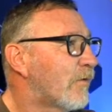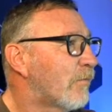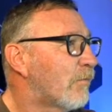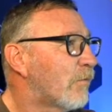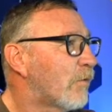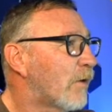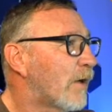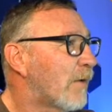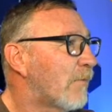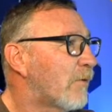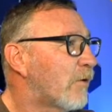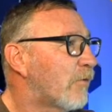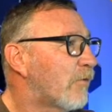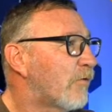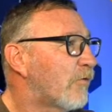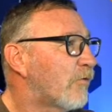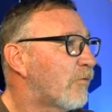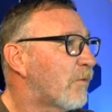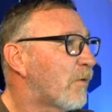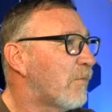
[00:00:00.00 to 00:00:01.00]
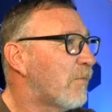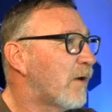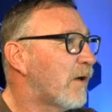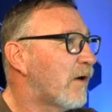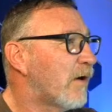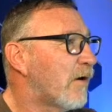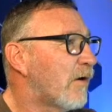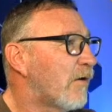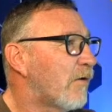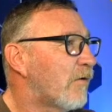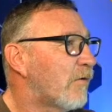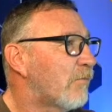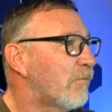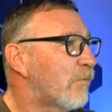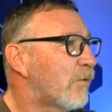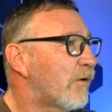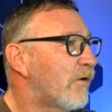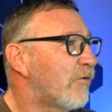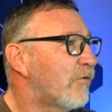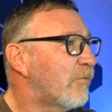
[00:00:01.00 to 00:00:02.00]
Parameters, prepare,
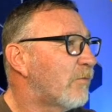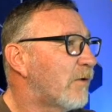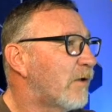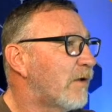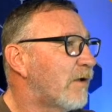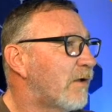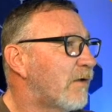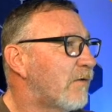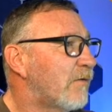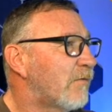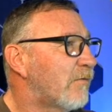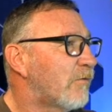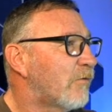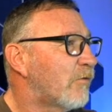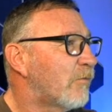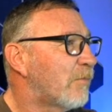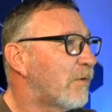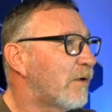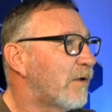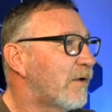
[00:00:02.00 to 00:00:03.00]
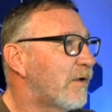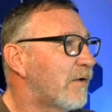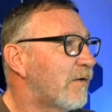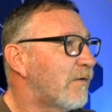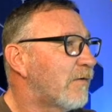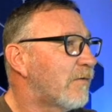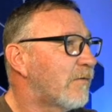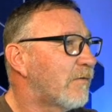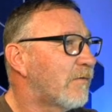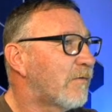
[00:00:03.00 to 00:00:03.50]
pre-split, split,